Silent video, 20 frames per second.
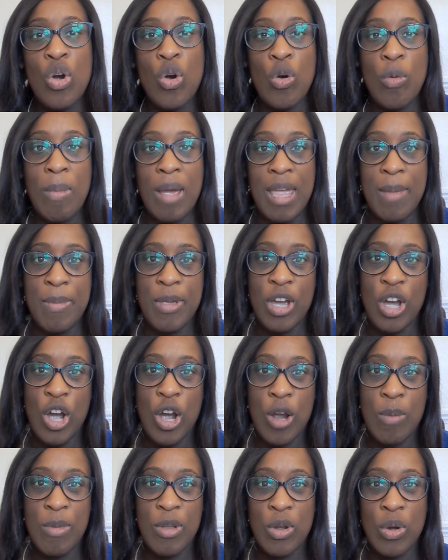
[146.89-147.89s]
Or maybe at
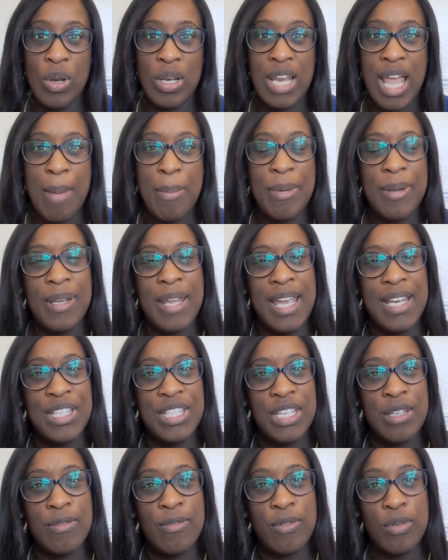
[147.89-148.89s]
home you've got
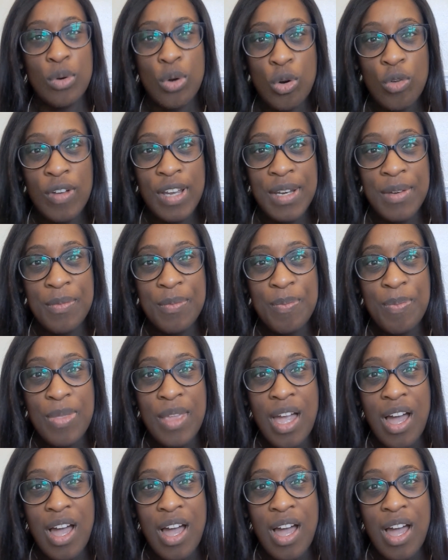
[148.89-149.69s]
laminated flooring.